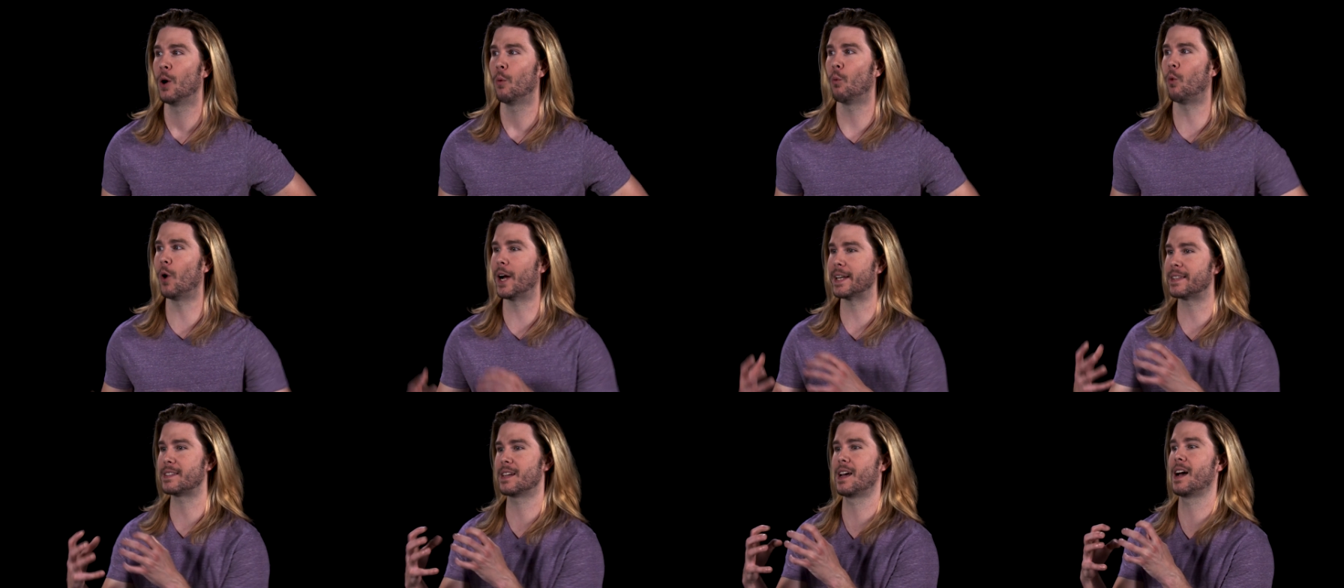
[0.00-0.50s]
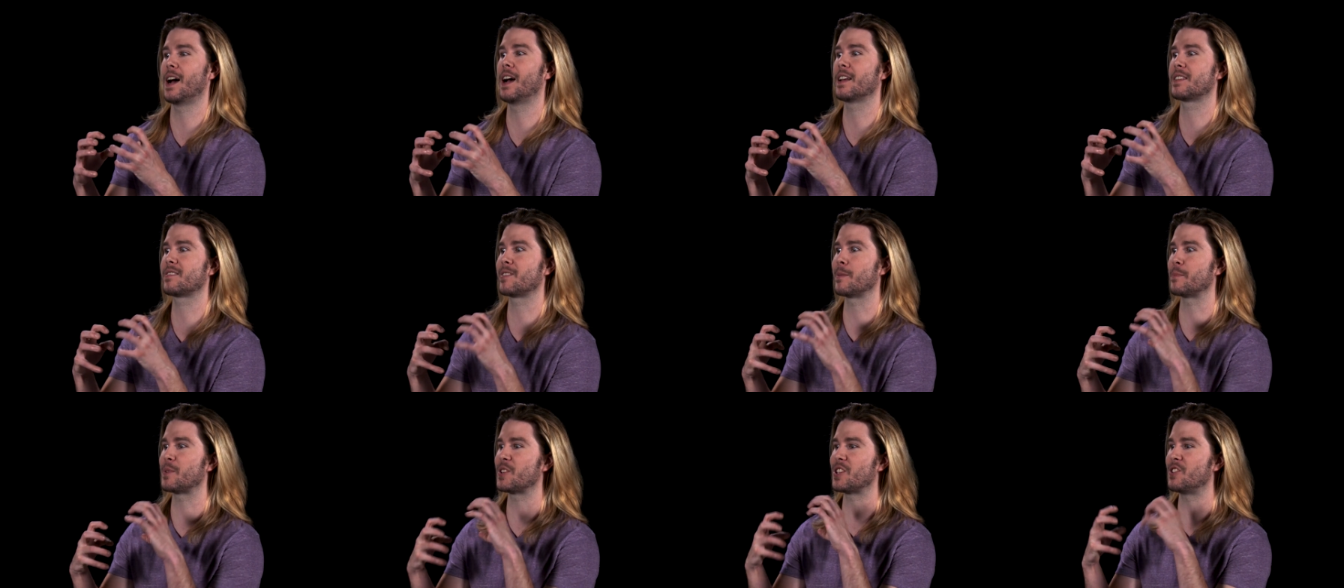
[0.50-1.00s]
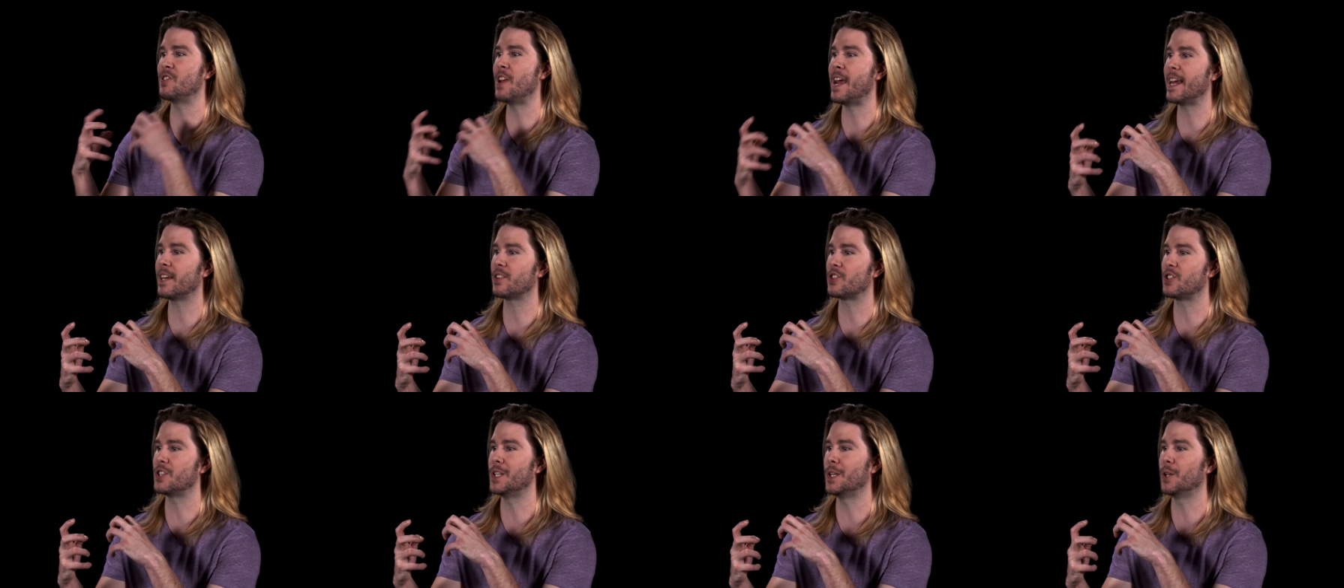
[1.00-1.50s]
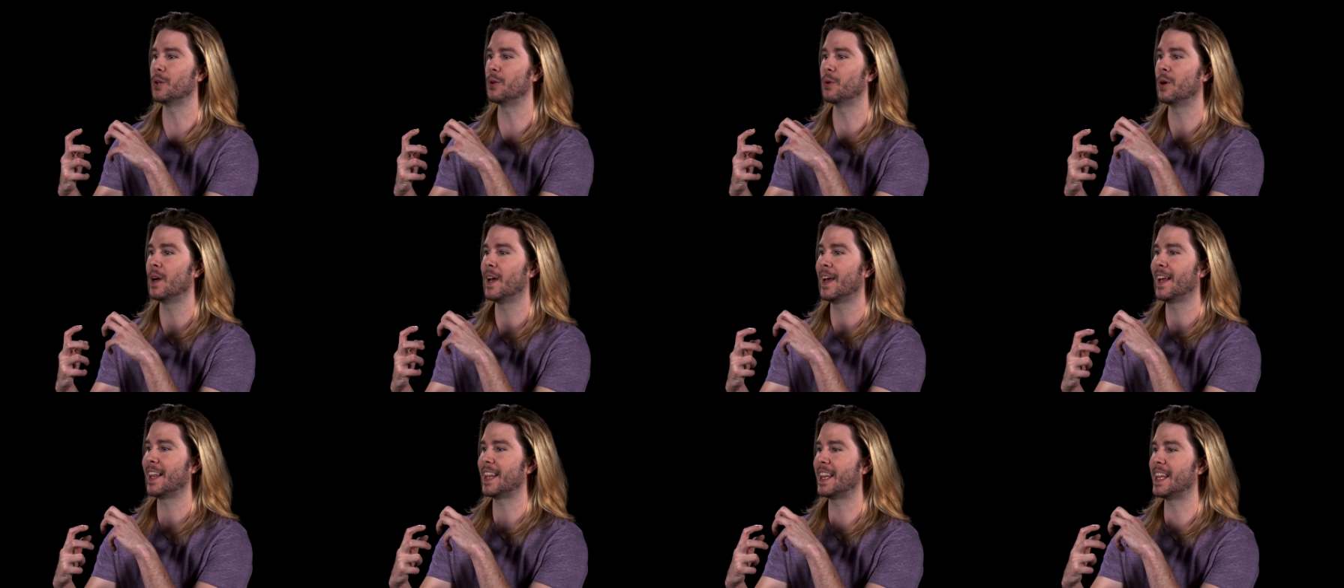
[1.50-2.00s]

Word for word: What uh, some snakes do